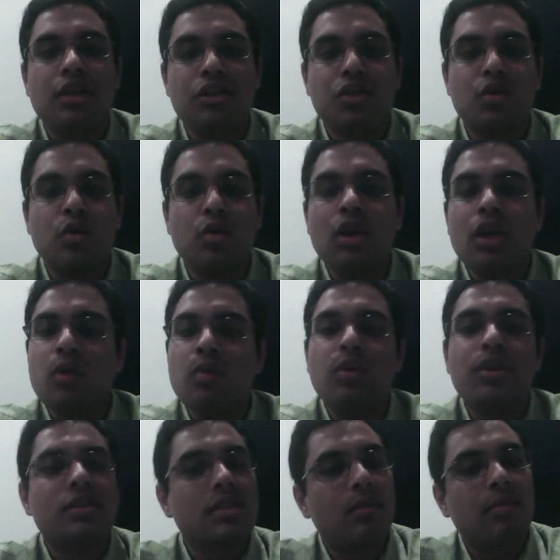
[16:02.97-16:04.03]
issue,
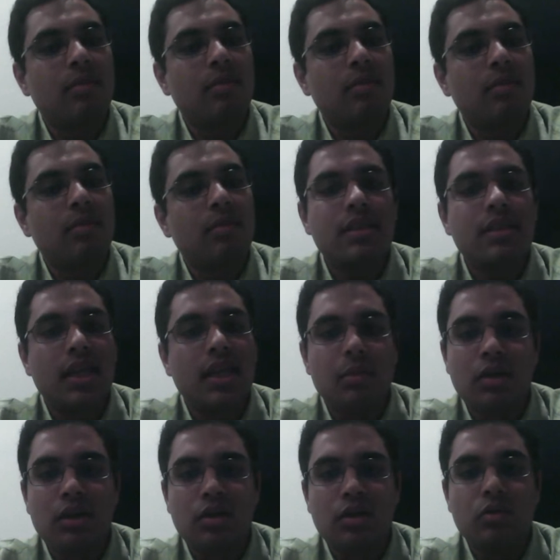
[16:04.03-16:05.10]
which sometimes it is
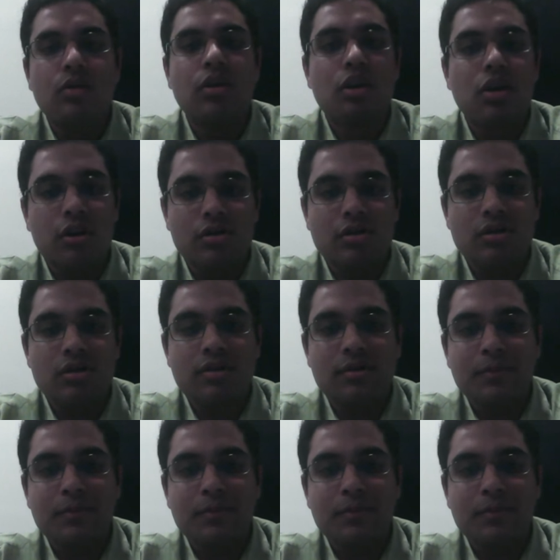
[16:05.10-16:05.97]
unable to cross.